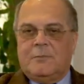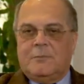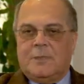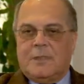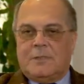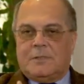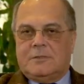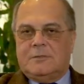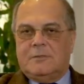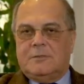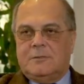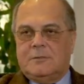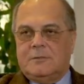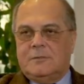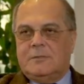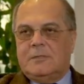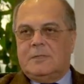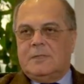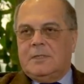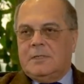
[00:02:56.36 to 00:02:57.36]
but
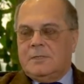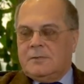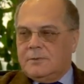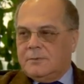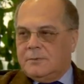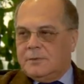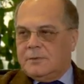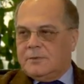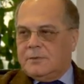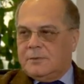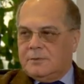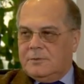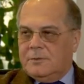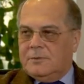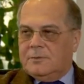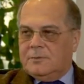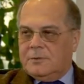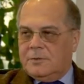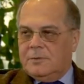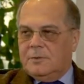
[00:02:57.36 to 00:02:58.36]
to
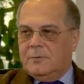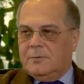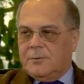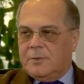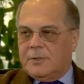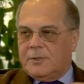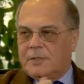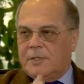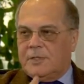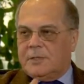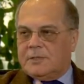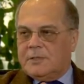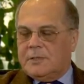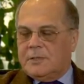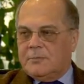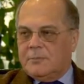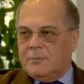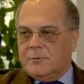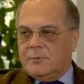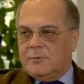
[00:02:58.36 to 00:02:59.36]
introduce new products
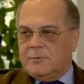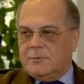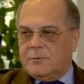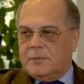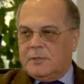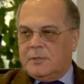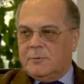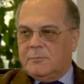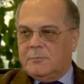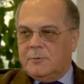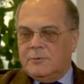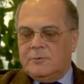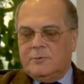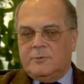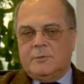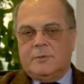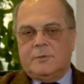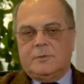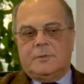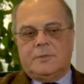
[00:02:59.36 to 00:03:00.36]
and move
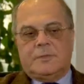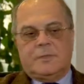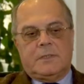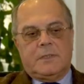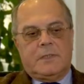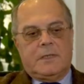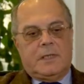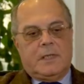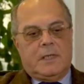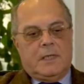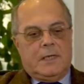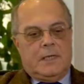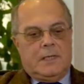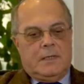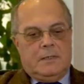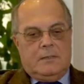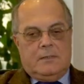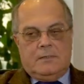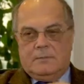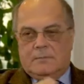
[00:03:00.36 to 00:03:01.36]
forward.
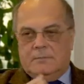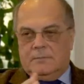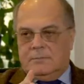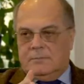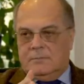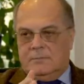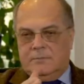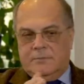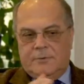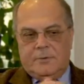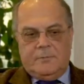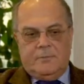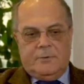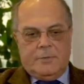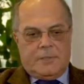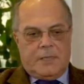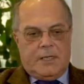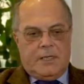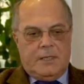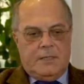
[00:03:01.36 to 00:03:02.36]
From
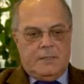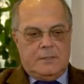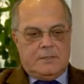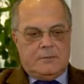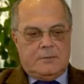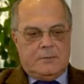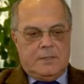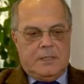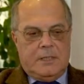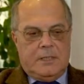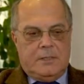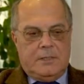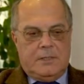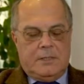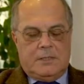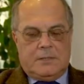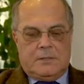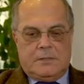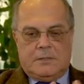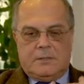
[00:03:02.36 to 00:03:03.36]
what I heard today,
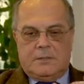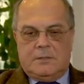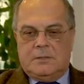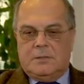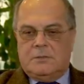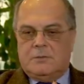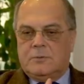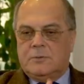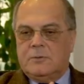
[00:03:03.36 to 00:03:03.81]
that in